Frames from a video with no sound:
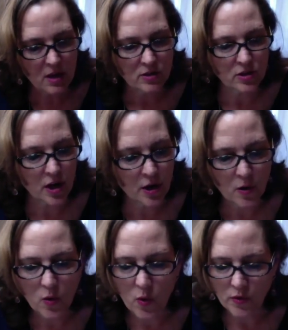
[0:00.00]

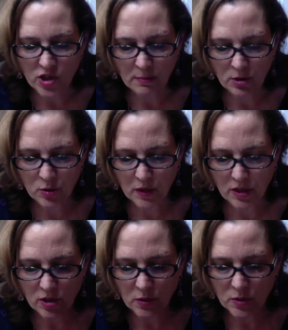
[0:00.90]
So chapters
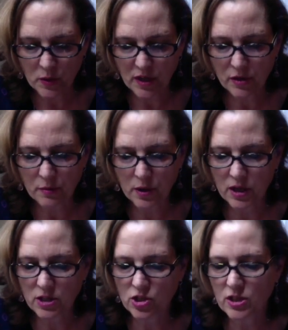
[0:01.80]
22 and
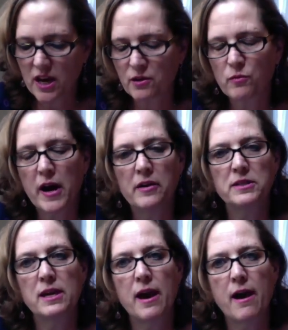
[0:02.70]
23, just kind of
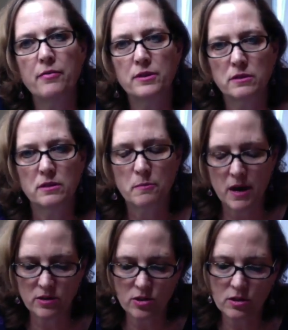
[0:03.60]
rounding out the
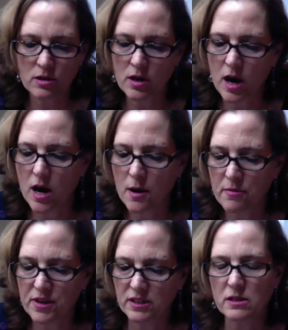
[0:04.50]
semester,
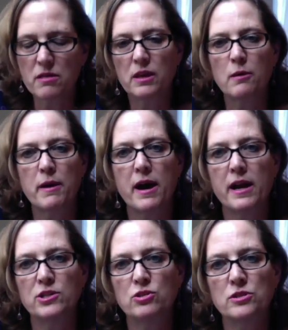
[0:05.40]
things to think about
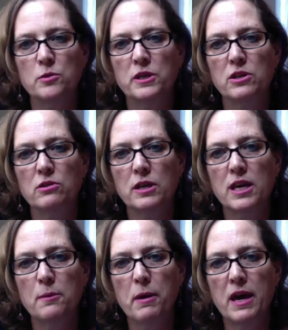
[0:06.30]
as you're doing your
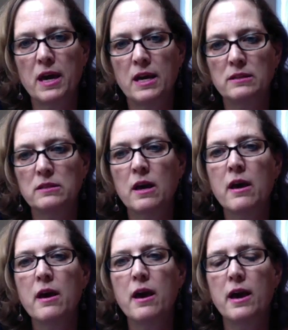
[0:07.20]
campaigns
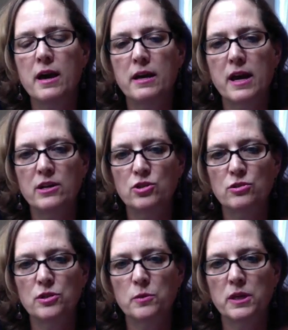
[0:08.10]
and as you're
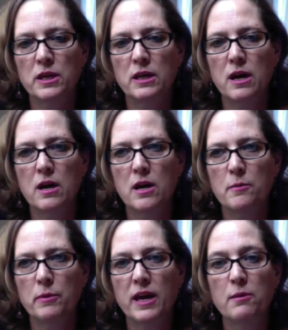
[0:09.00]
doing
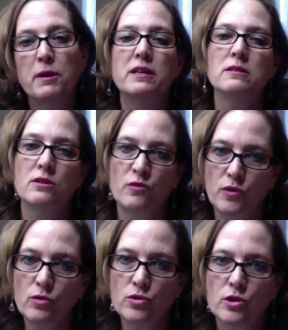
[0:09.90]
campaigns in the
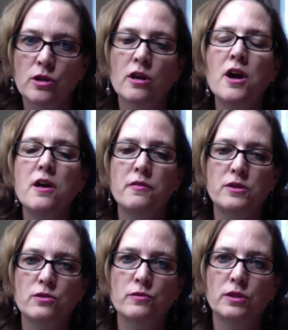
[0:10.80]
future.
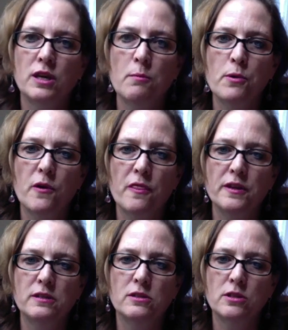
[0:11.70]
These are really important
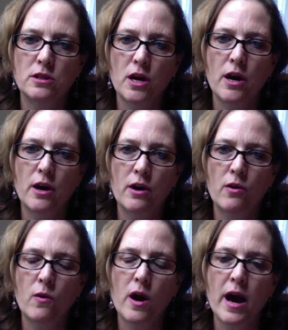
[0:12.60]
things to
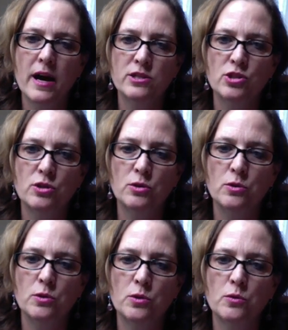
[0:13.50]
know as
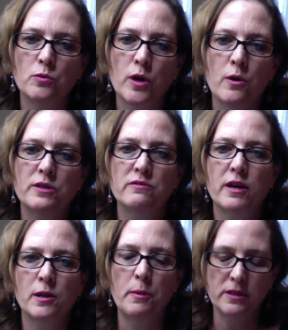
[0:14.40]
you grow and
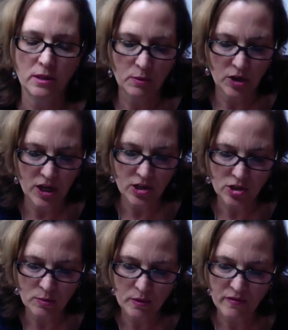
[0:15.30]
develop as a
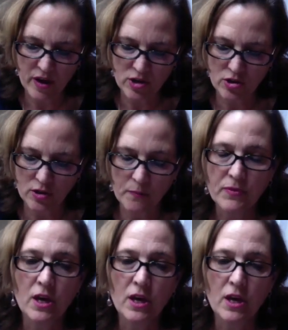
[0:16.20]
communications professional.